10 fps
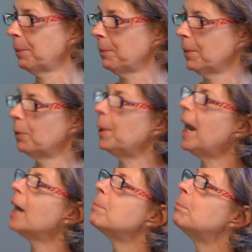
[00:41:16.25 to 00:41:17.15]
Uh, we
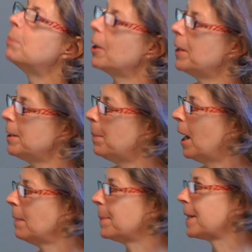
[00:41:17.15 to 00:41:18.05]
have buried
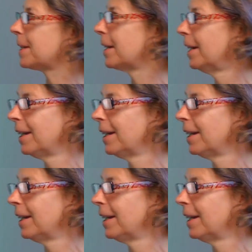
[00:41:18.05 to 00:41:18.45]
pipes.